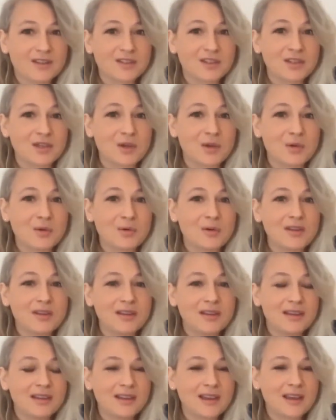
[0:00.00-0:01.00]
So
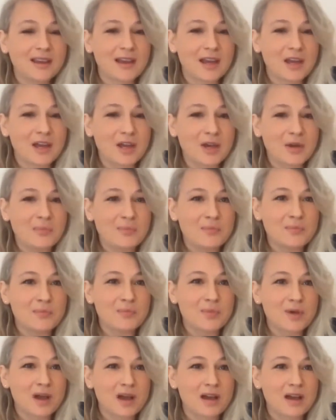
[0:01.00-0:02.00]

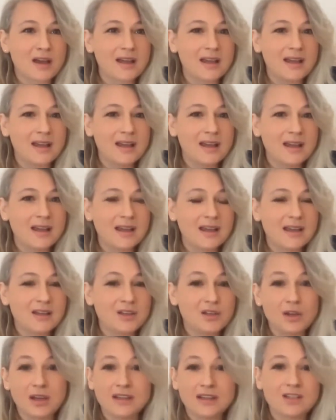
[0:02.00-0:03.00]

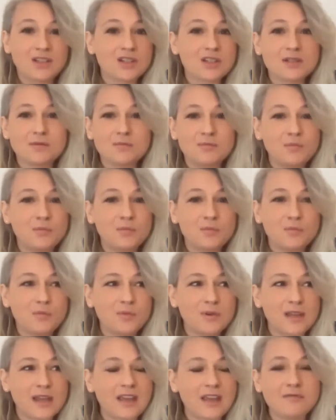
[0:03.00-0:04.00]
it just
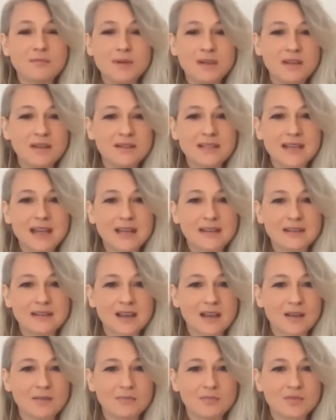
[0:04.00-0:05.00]
gave me 10
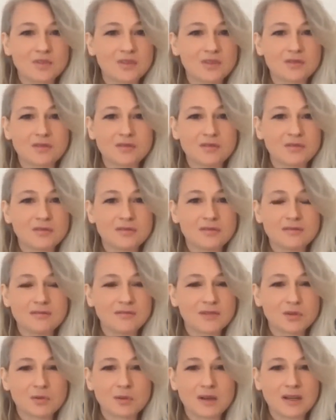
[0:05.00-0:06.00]
times,
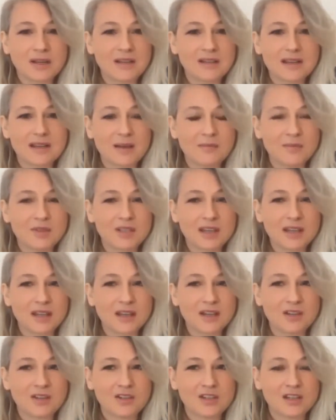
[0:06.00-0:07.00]
20 times the
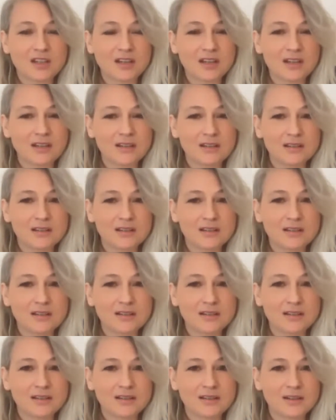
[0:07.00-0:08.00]
energy.
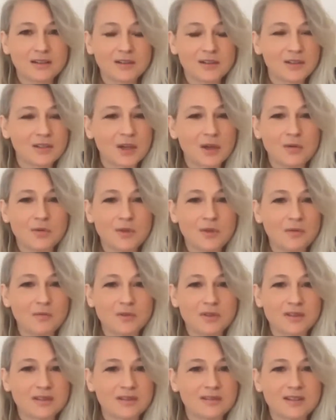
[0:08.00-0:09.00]
So that
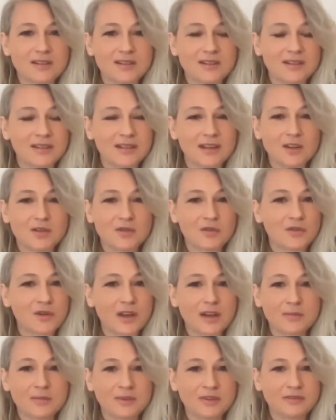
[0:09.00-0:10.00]
was just
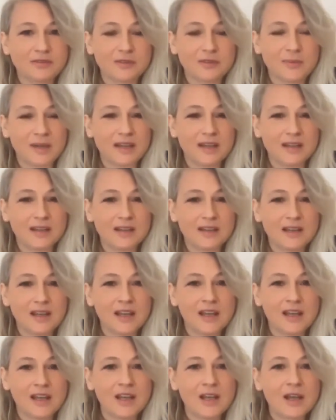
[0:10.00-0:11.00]
incredible for me.
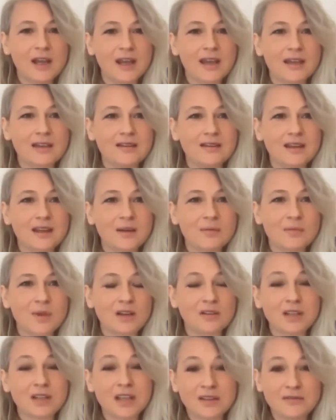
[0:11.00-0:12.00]
And
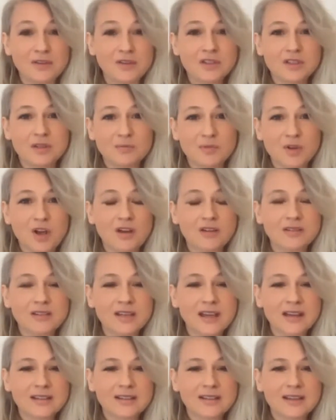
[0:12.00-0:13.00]
I'll give you some
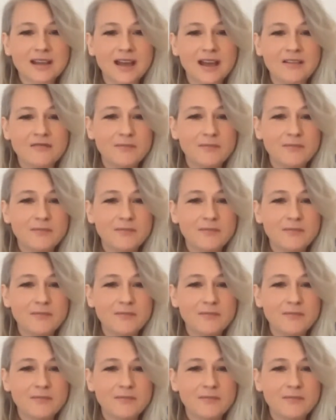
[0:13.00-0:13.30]
context to that.